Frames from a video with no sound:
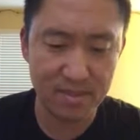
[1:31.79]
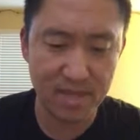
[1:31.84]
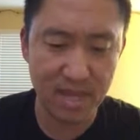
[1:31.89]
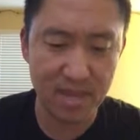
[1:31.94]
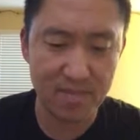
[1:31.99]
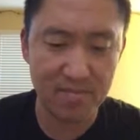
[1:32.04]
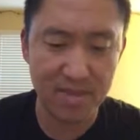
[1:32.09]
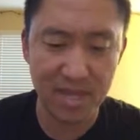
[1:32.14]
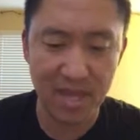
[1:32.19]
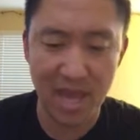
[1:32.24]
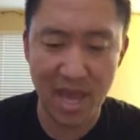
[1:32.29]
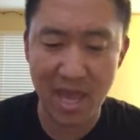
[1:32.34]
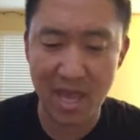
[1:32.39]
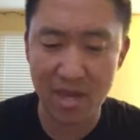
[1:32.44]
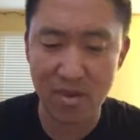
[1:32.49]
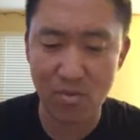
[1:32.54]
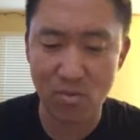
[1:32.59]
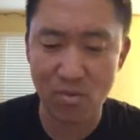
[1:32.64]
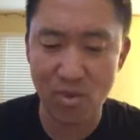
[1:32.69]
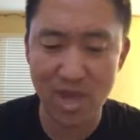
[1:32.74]
They
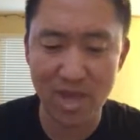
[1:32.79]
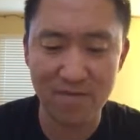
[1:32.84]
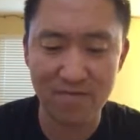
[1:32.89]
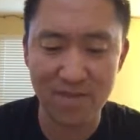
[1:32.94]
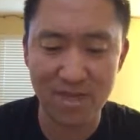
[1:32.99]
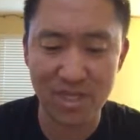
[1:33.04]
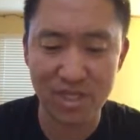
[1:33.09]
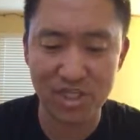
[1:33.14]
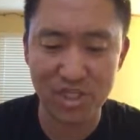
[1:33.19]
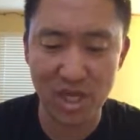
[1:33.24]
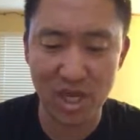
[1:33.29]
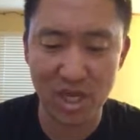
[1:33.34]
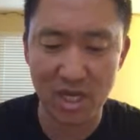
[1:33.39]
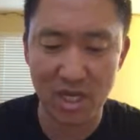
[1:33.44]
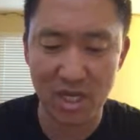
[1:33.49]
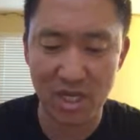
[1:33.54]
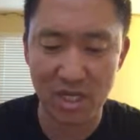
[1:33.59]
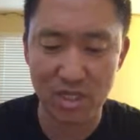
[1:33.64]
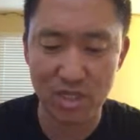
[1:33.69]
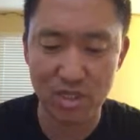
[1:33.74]
began waving
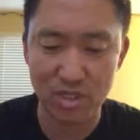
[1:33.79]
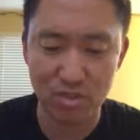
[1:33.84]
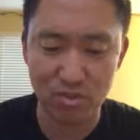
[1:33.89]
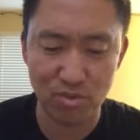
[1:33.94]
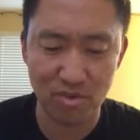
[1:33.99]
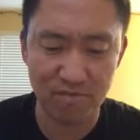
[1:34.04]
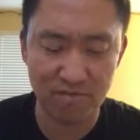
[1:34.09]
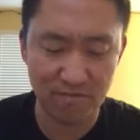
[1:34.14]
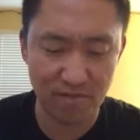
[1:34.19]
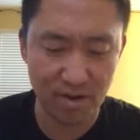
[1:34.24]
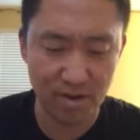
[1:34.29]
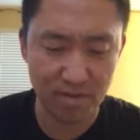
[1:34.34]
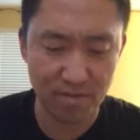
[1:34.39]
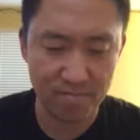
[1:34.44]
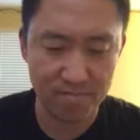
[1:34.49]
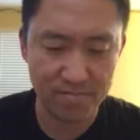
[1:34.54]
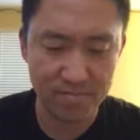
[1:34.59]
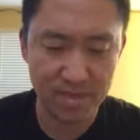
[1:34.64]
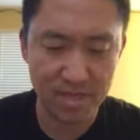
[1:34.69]
gently to and fro.